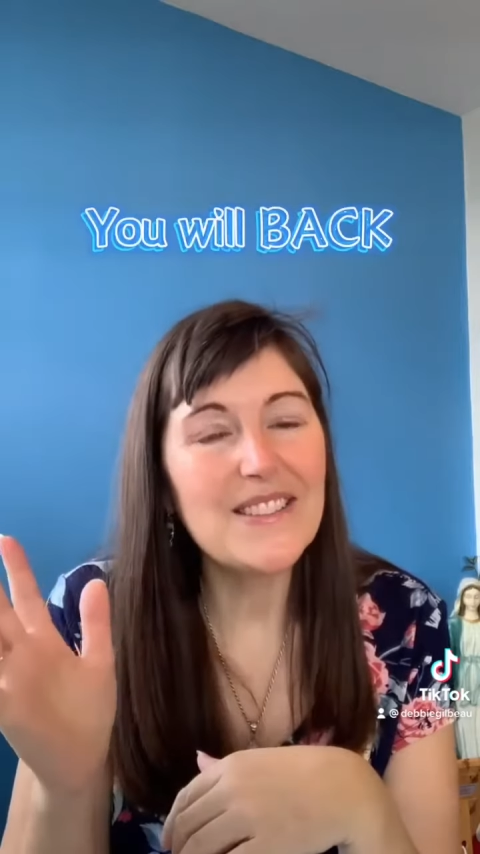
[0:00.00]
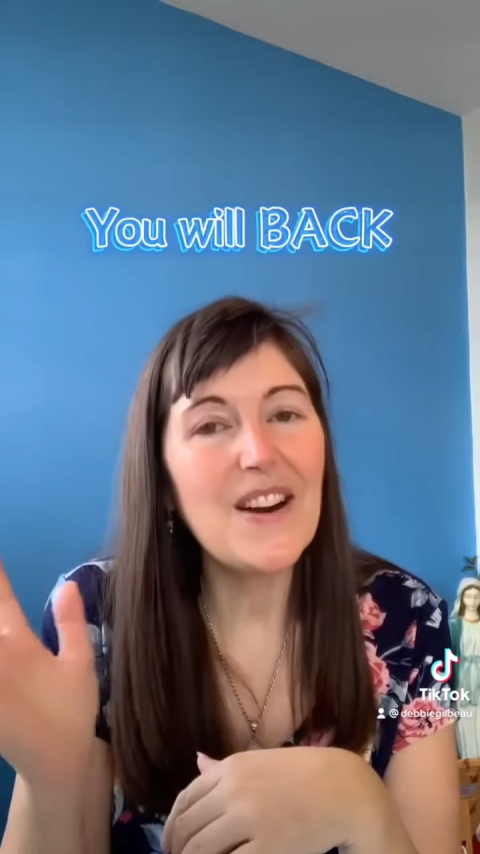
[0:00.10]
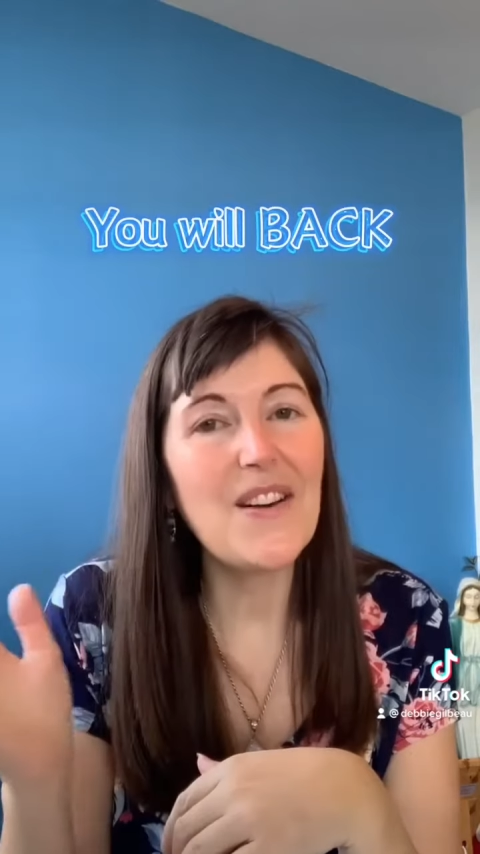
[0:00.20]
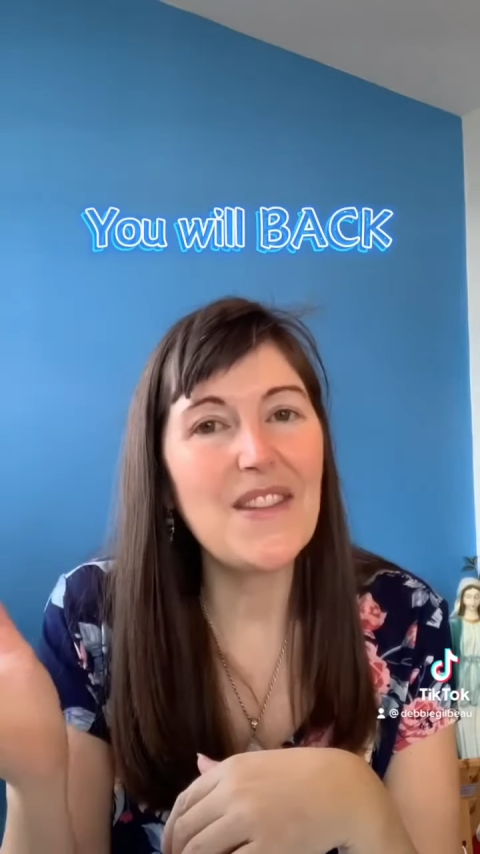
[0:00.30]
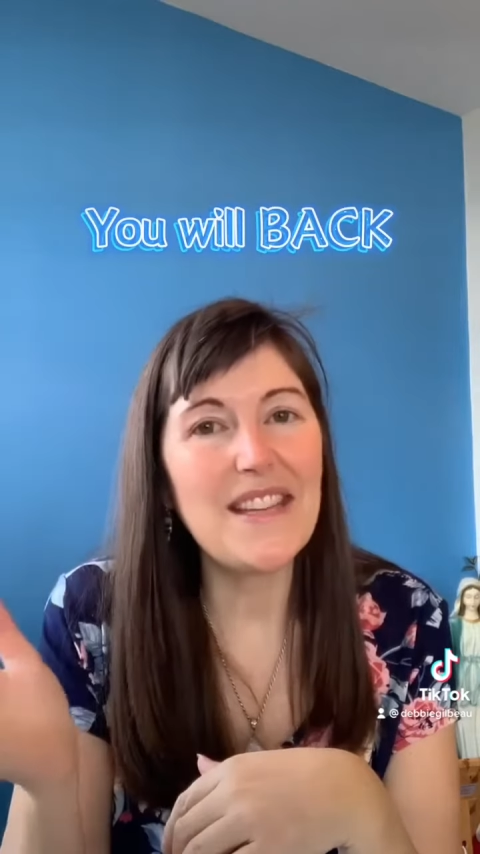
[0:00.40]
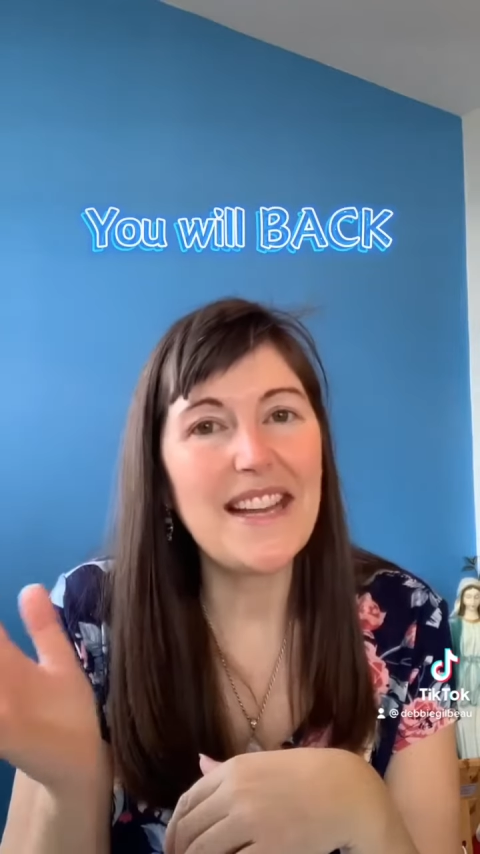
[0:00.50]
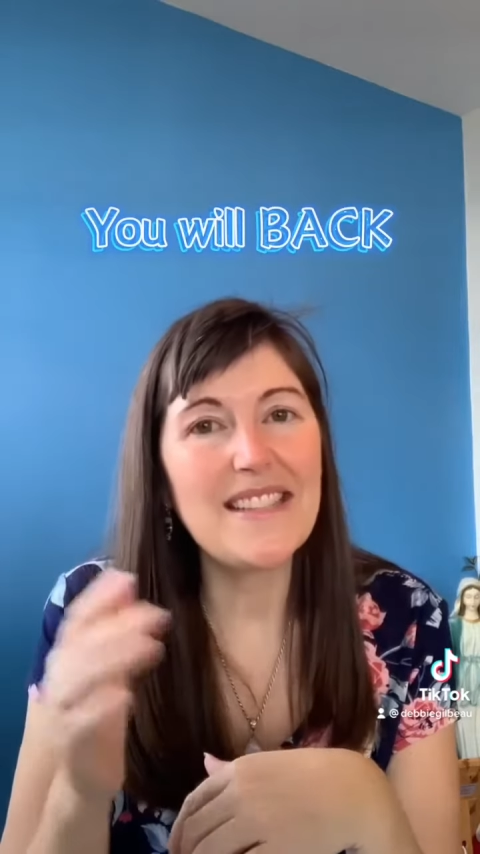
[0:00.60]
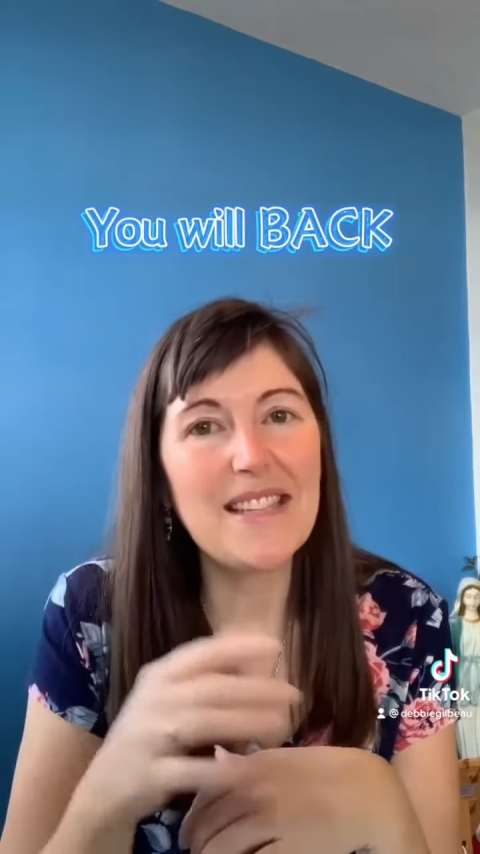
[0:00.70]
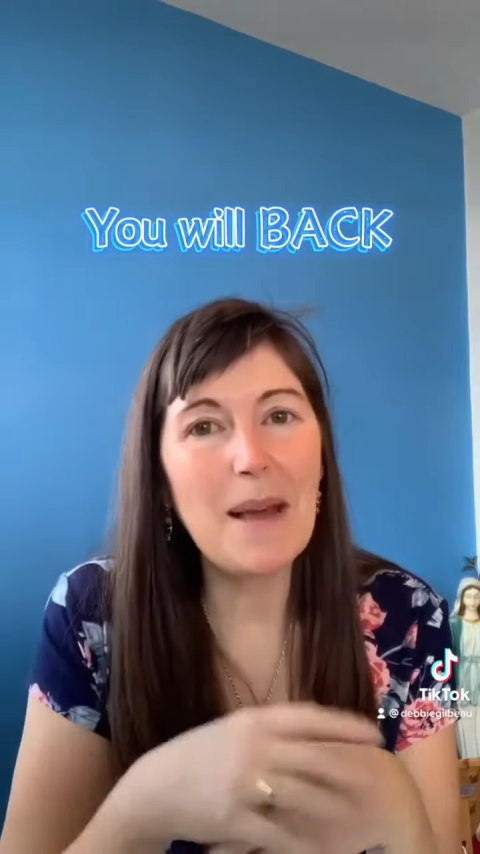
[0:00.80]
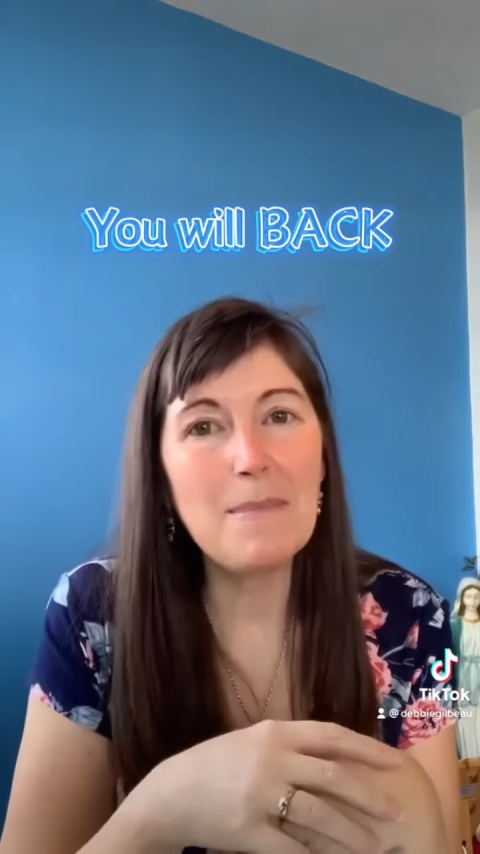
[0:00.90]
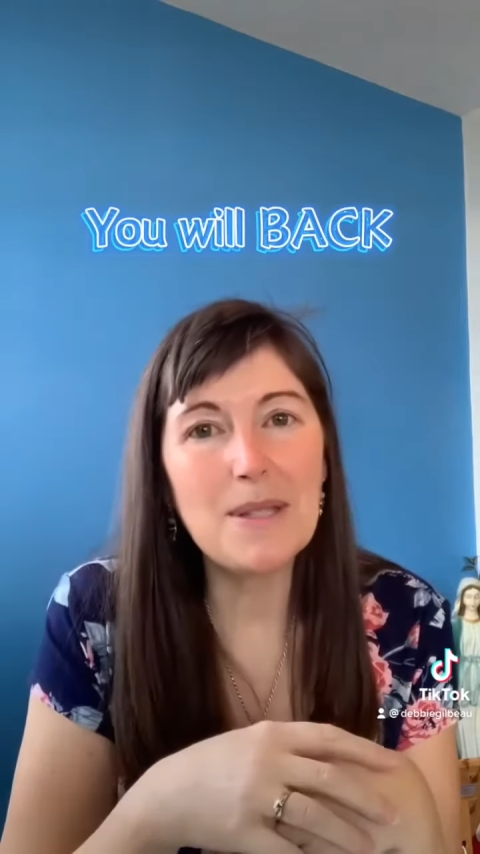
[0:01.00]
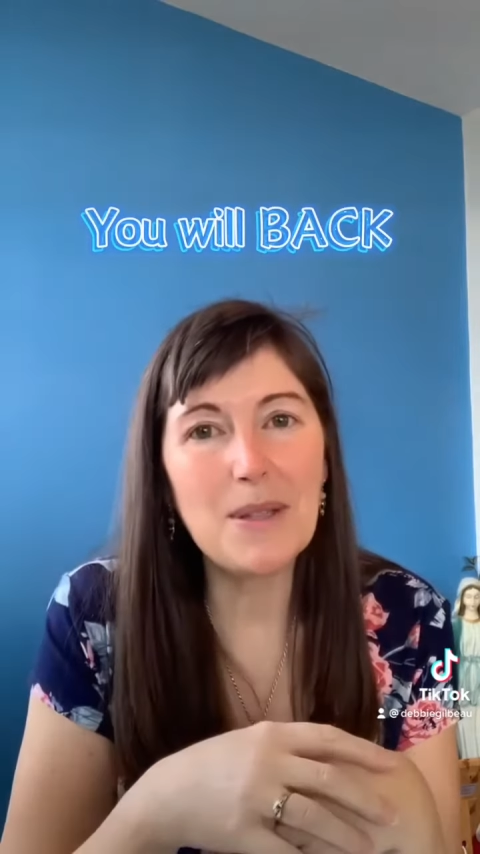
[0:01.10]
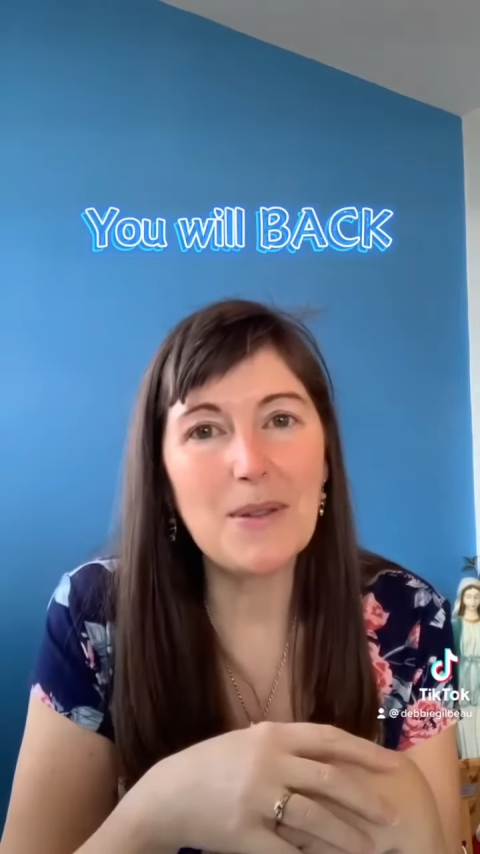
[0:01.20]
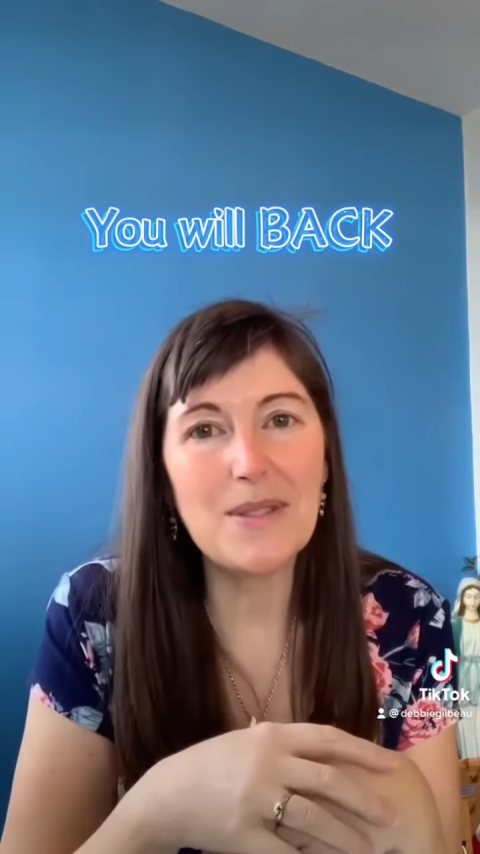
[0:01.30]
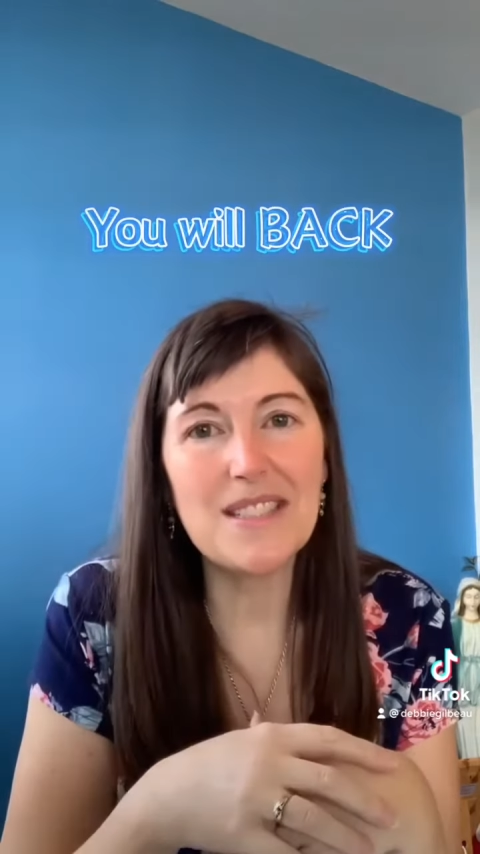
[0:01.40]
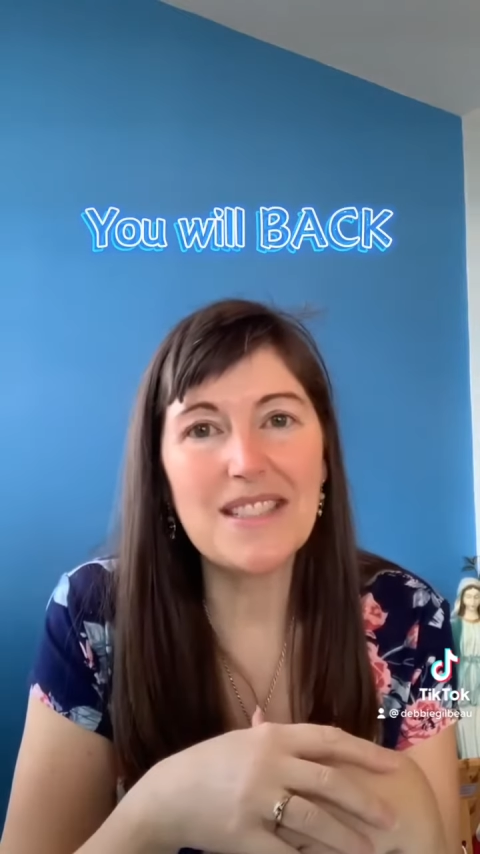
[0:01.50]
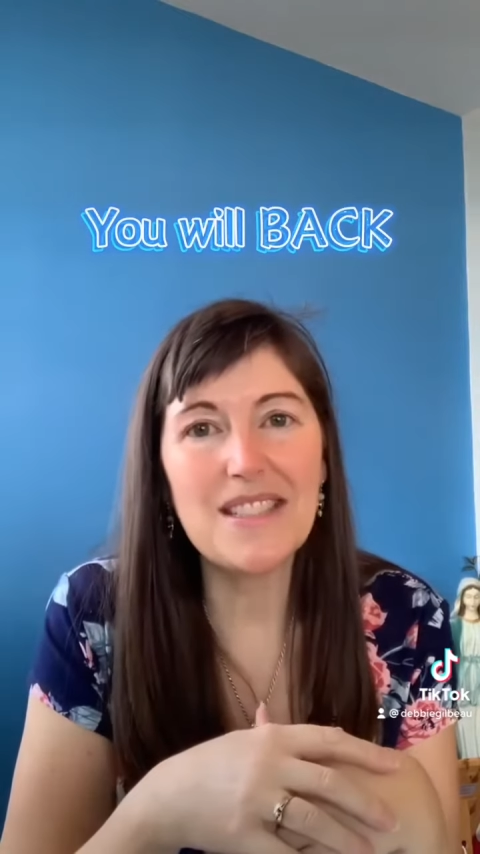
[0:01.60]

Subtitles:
on the next episode